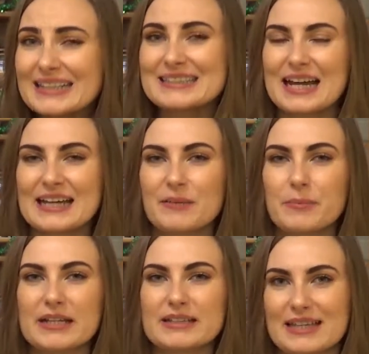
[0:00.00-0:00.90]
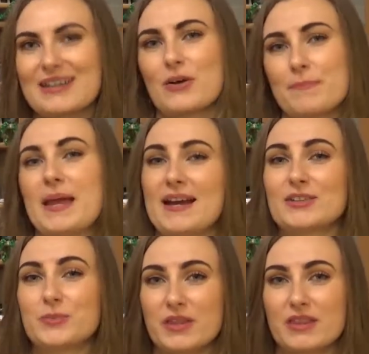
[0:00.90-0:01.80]
Tiny bit, like
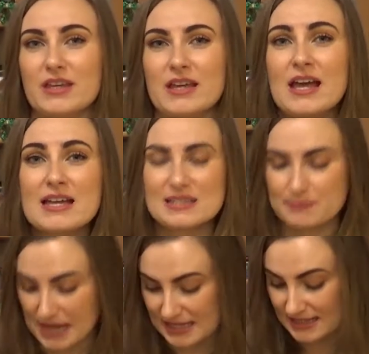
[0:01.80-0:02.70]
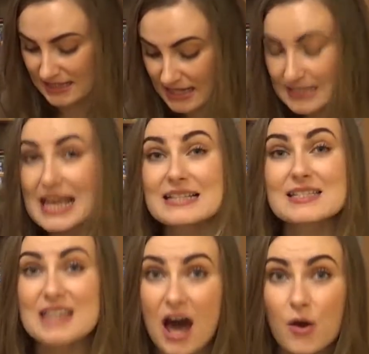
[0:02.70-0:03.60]
compared with the spiciness and
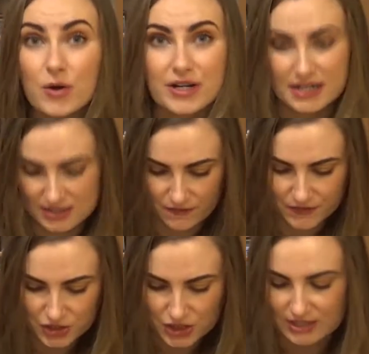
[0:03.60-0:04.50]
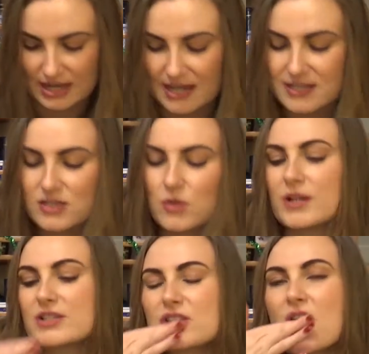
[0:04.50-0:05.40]
sourness of the chicken. I so
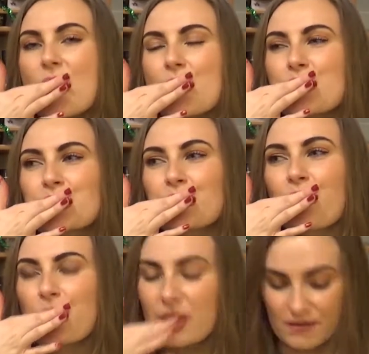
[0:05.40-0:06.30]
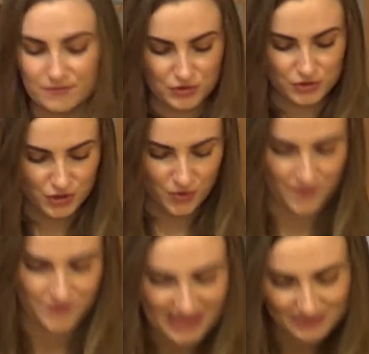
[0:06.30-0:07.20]
want to show
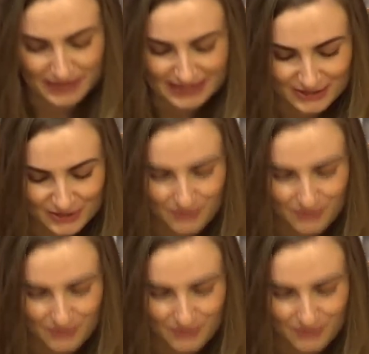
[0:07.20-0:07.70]
that plate to you